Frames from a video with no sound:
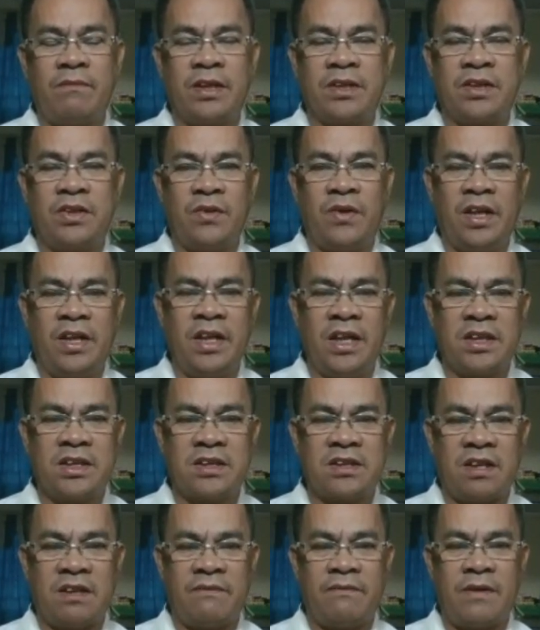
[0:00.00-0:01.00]
but you are not
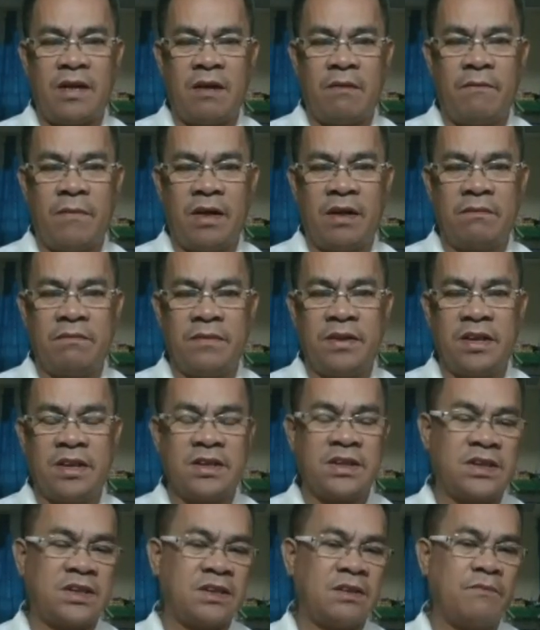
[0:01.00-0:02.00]
safe above
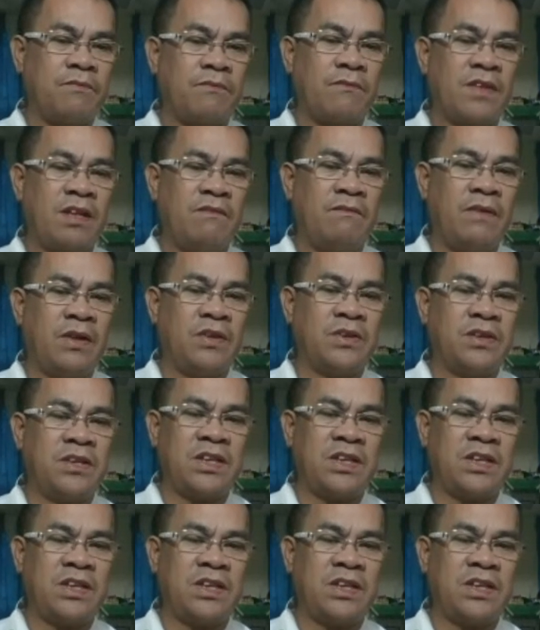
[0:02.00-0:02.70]
this velocity.